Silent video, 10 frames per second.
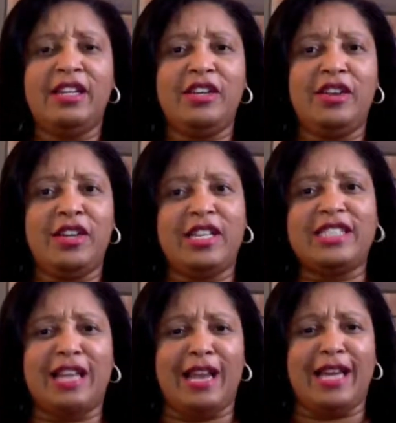I'm
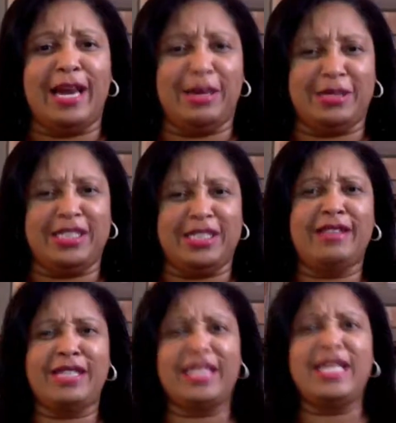
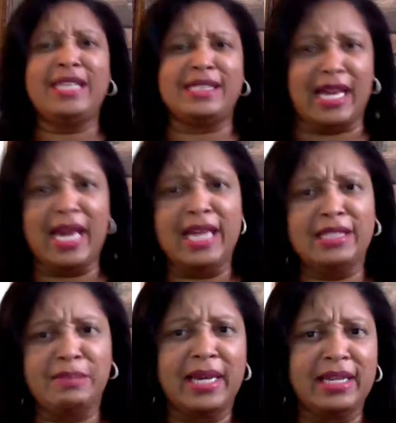like, "These
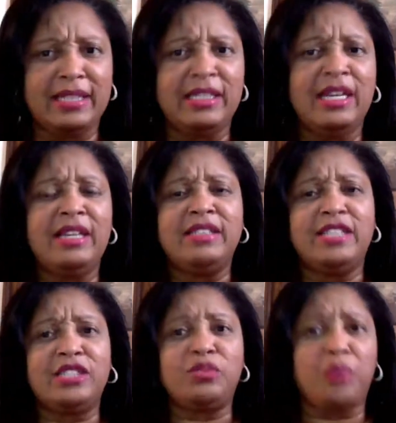kids making
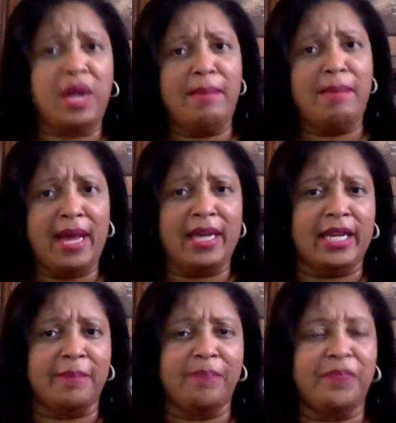this real money,"
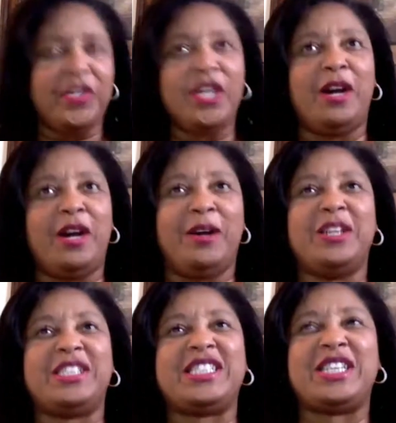
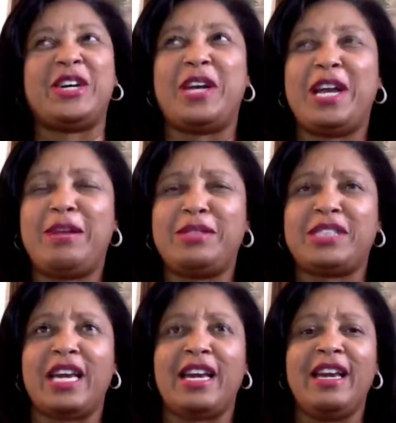So, and I was
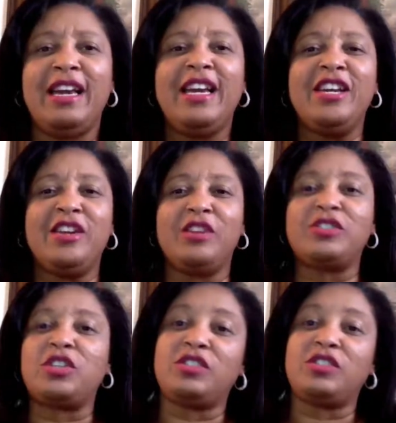like,
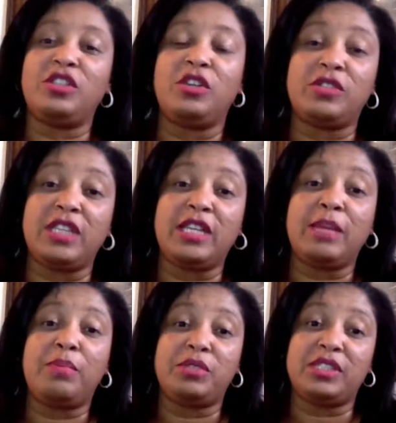then I
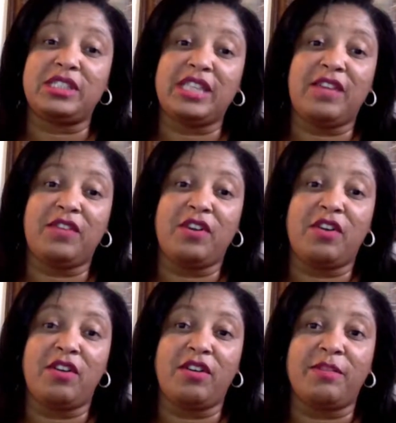pulled the save
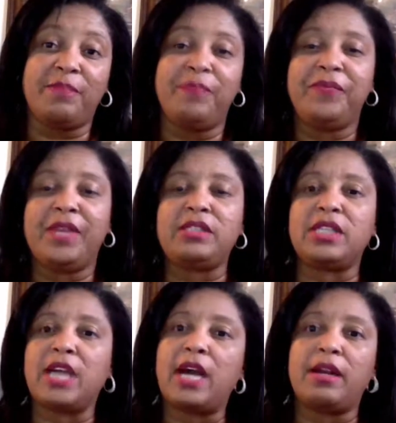card. I was
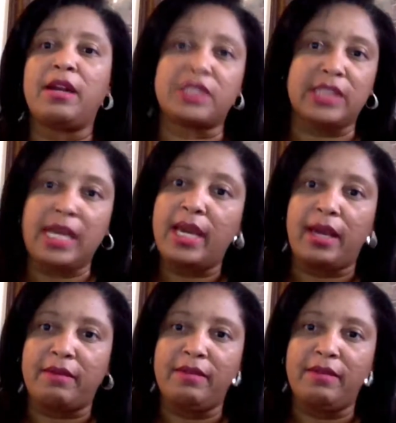like, "God, save."